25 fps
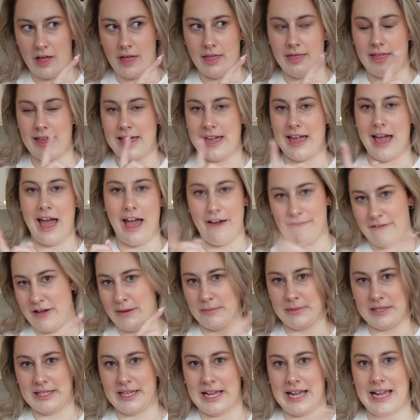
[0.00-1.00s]
the
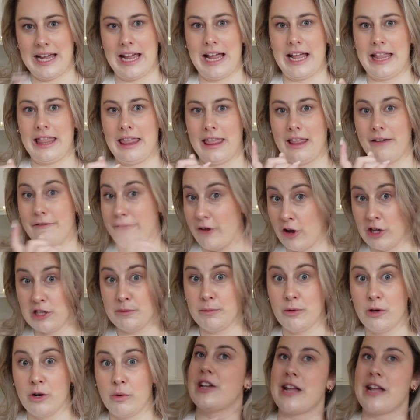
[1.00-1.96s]
FMC in the first book.